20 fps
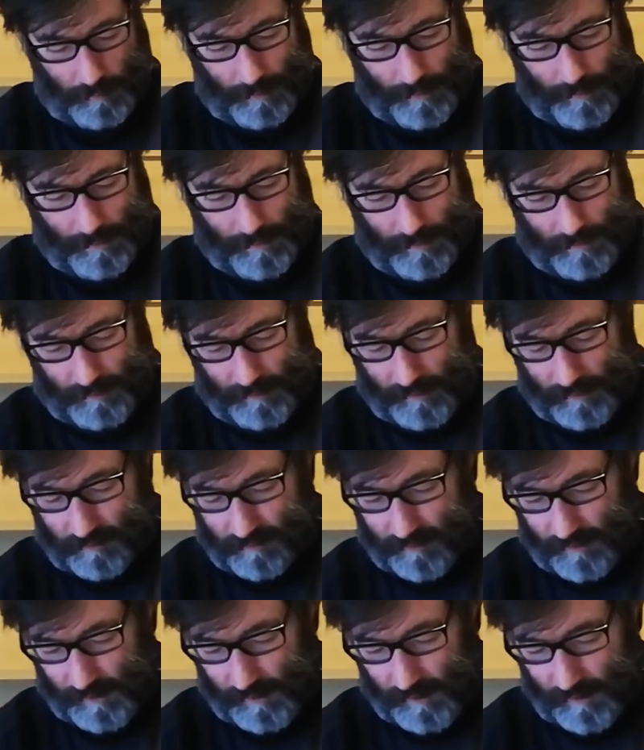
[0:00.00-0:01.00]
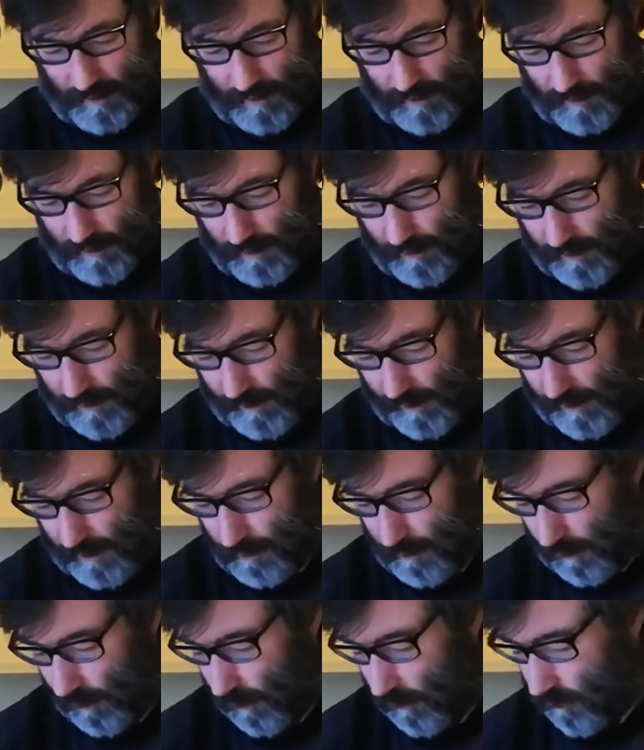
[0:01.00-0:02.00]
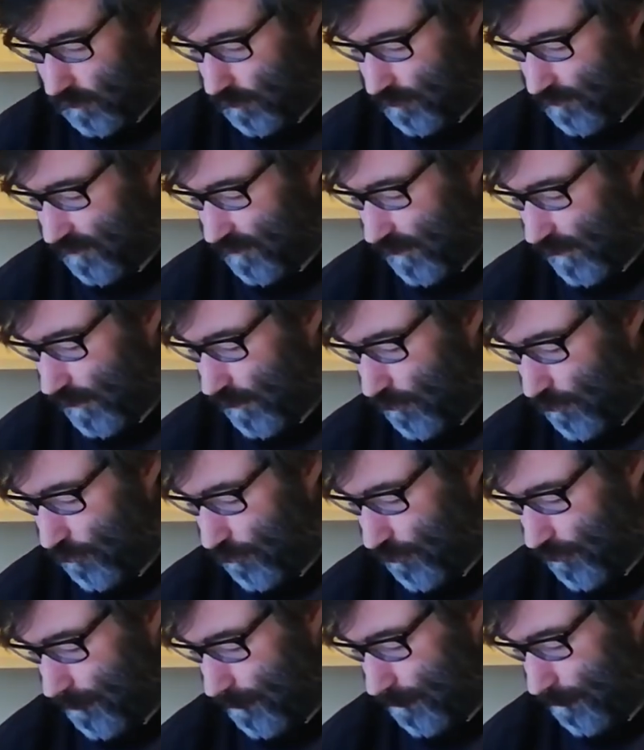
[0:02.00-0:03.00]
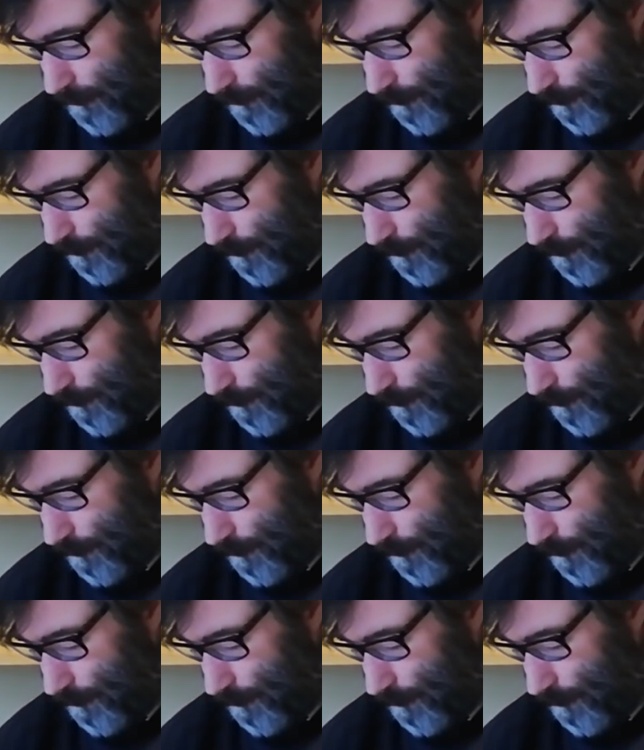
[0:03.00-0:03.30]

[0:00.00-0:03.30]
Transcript: And inside came a lot of stuff.